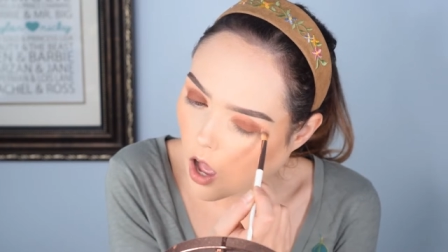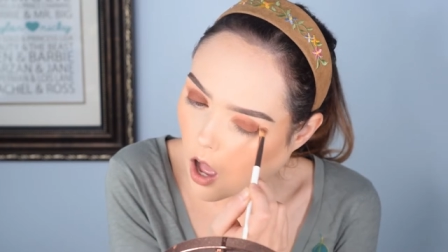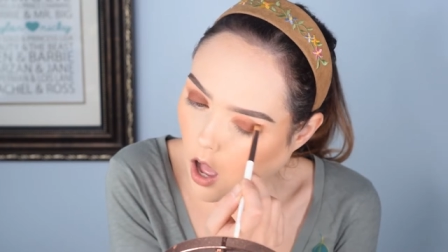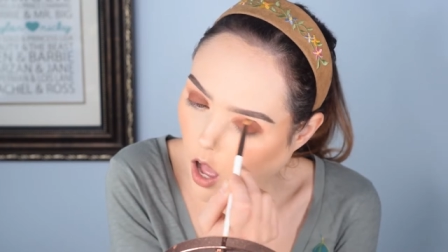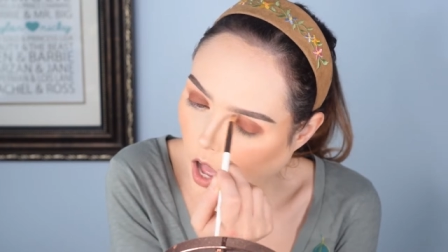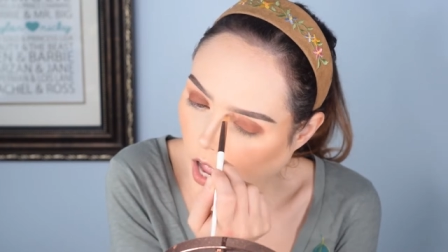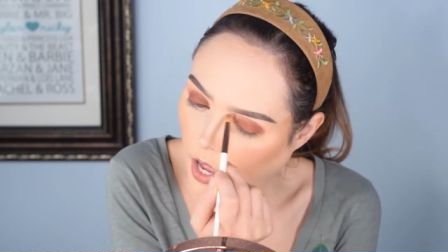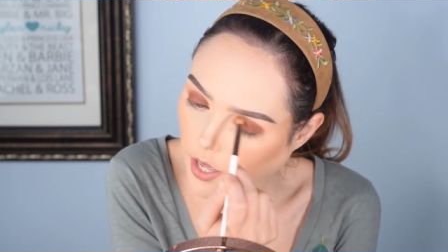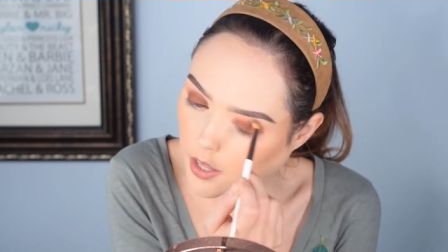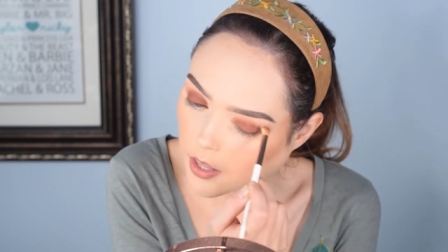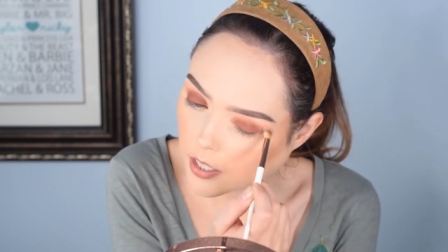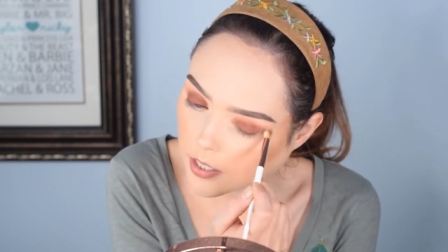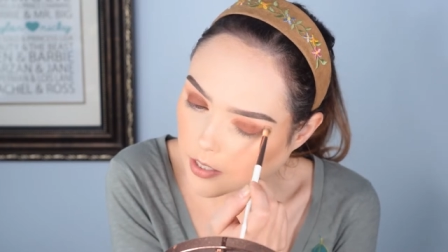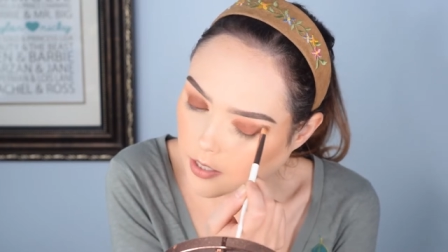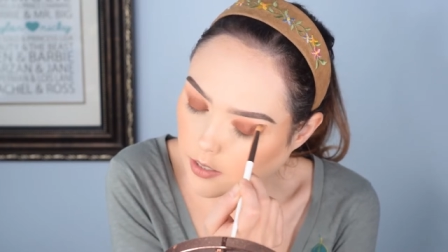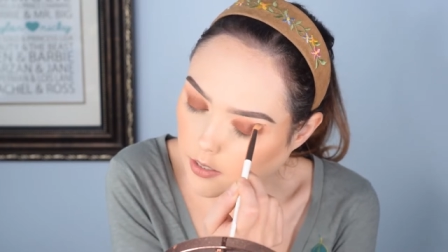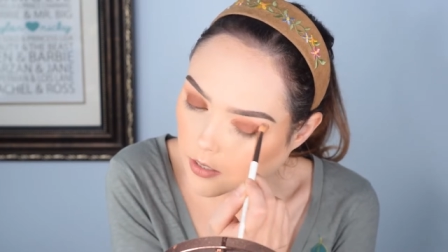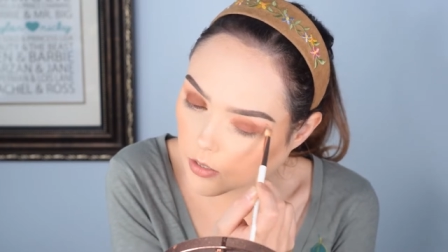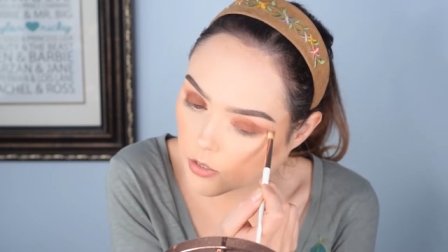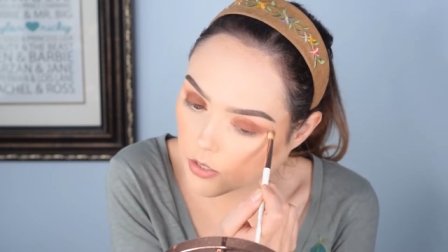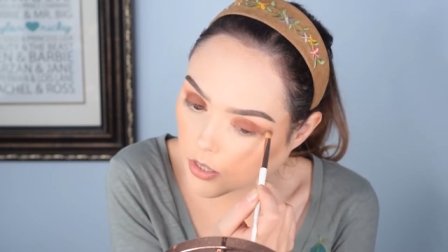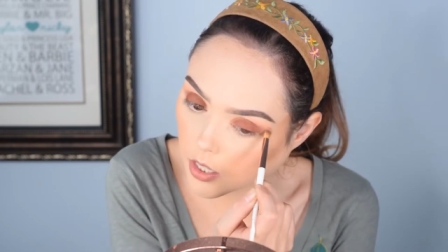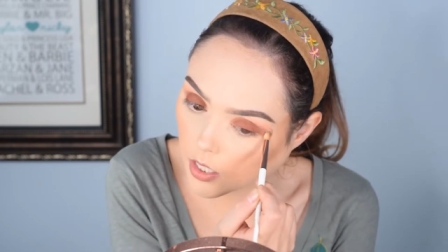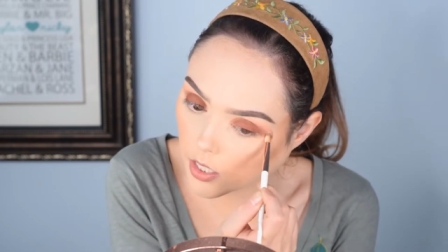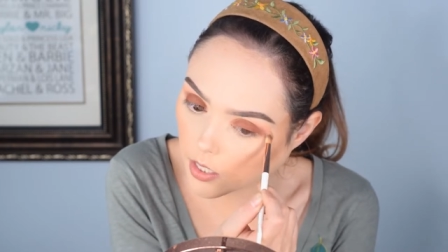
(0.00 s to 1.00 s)
I
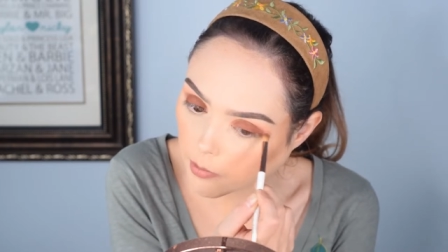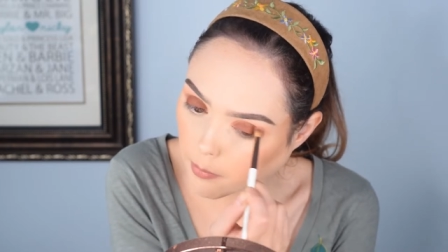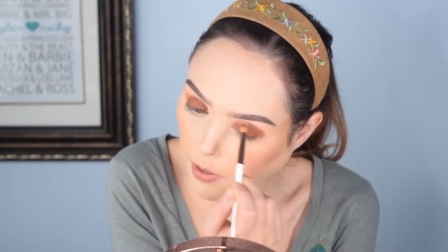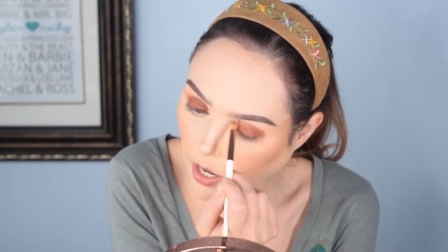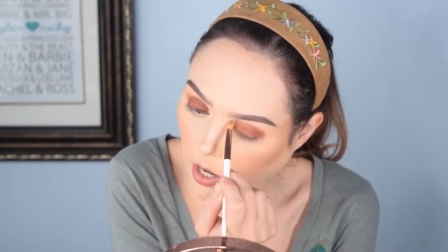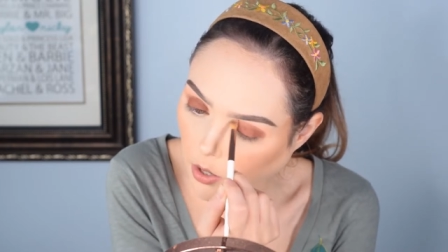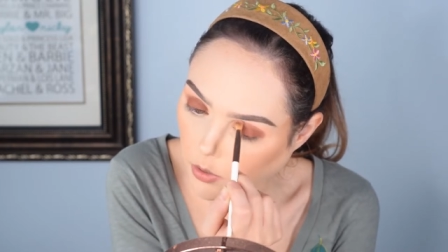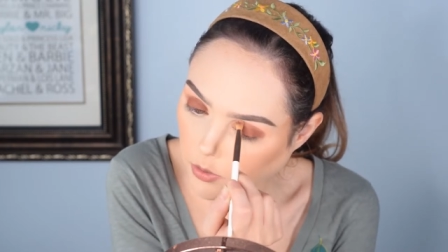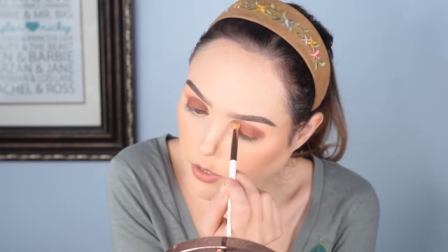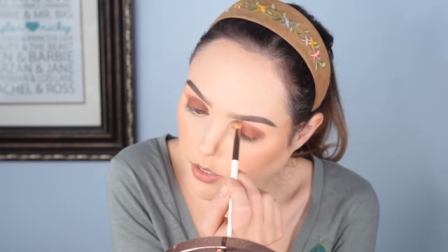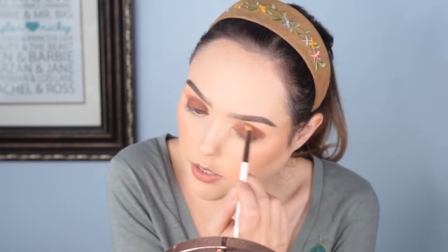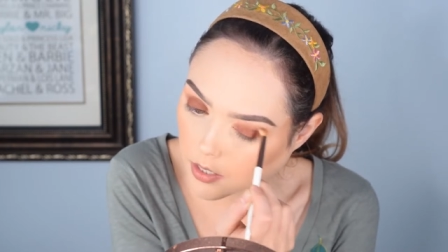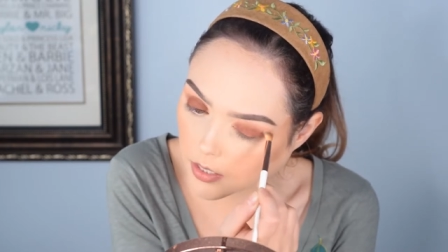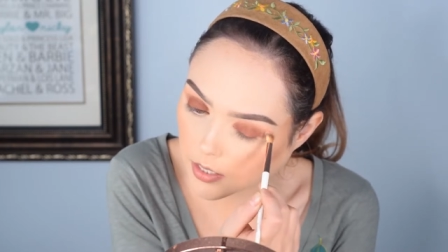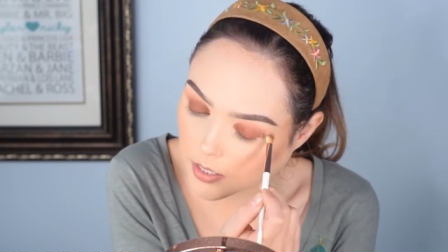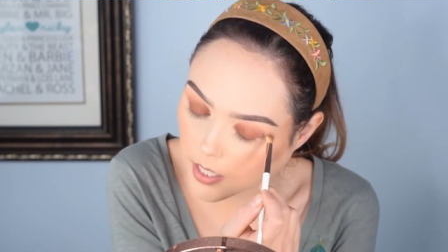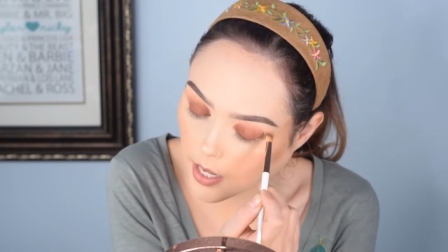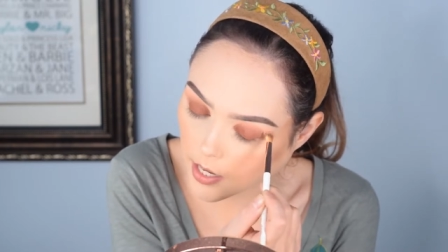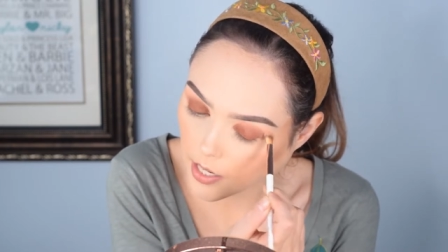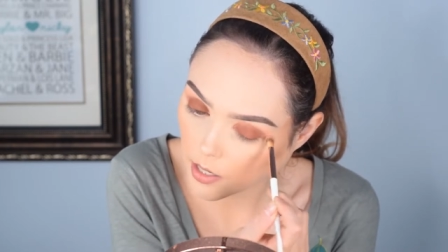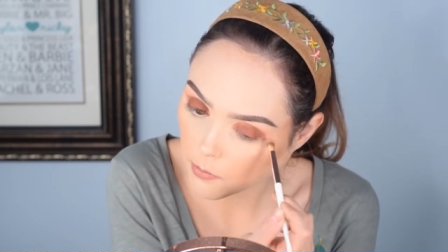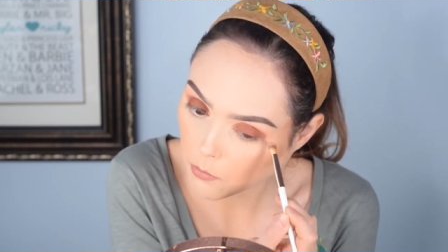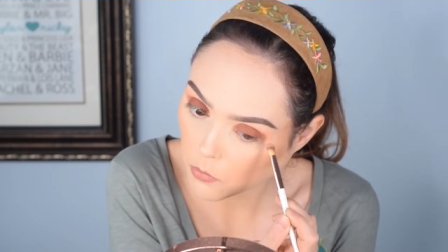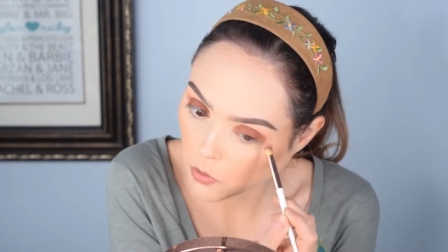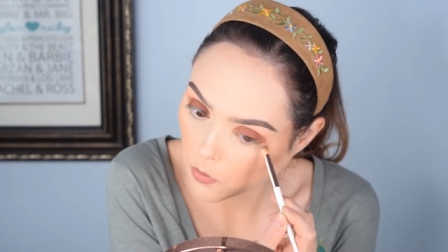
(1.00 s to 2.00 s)
still think about the
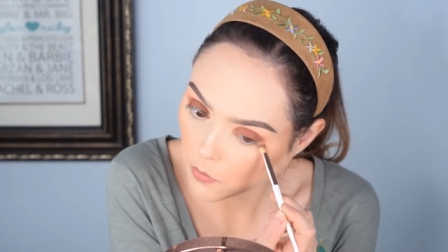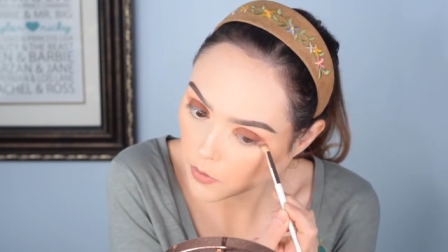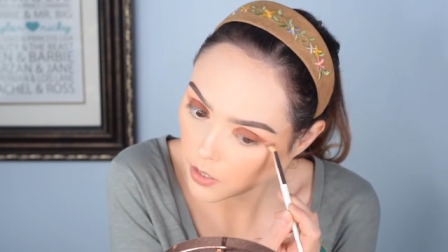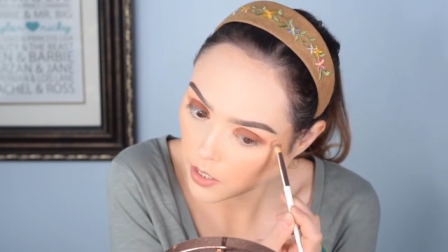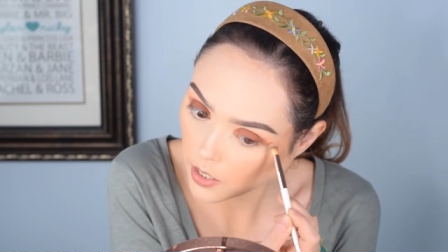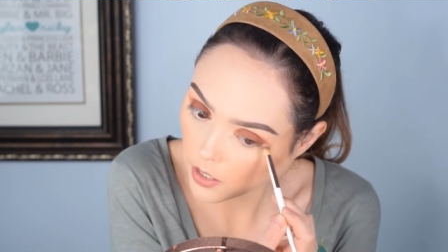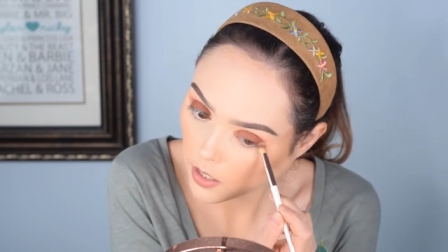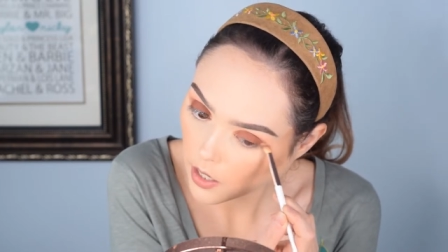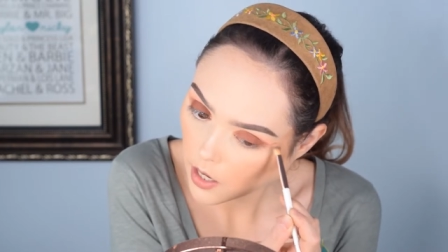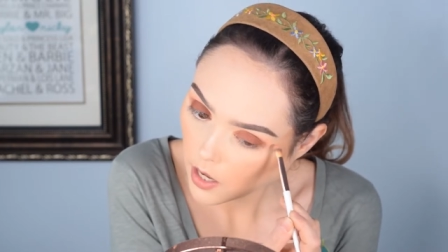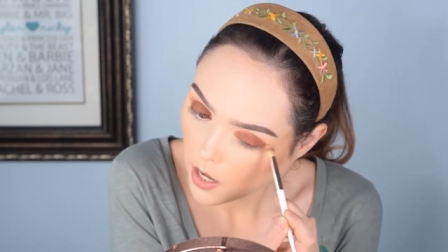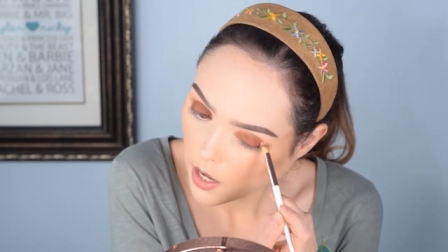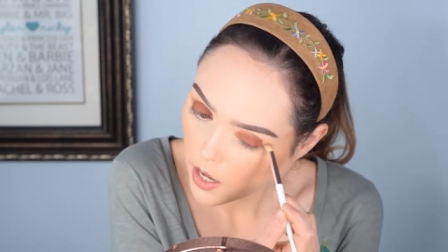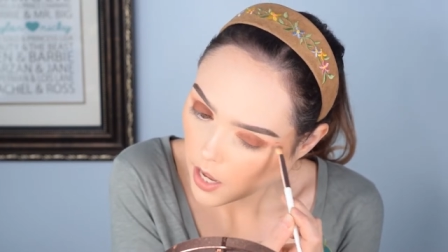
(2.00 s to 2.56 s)
second movie